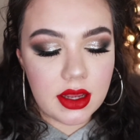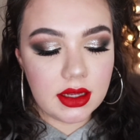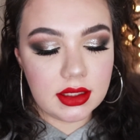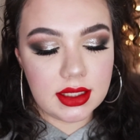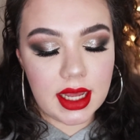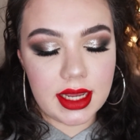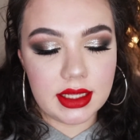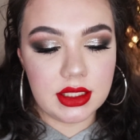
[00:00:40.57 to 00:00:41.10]

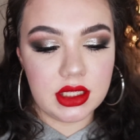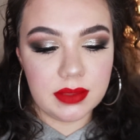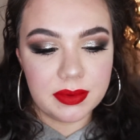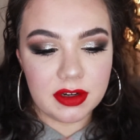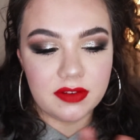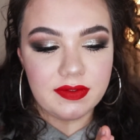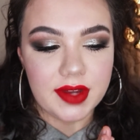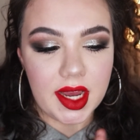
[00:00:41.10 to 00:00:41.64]
So that is
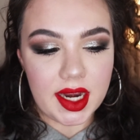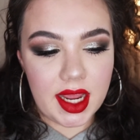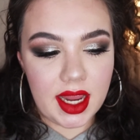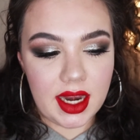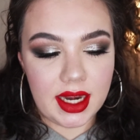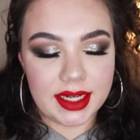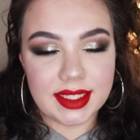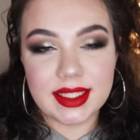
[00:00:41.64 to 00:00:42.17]
super fun
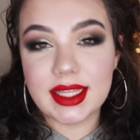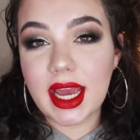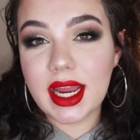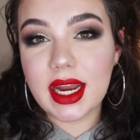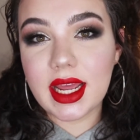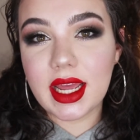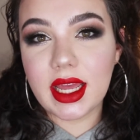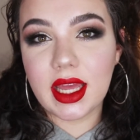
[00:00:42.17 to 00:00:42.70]
and
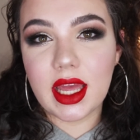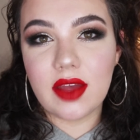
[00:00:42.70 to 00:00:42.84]
exciting.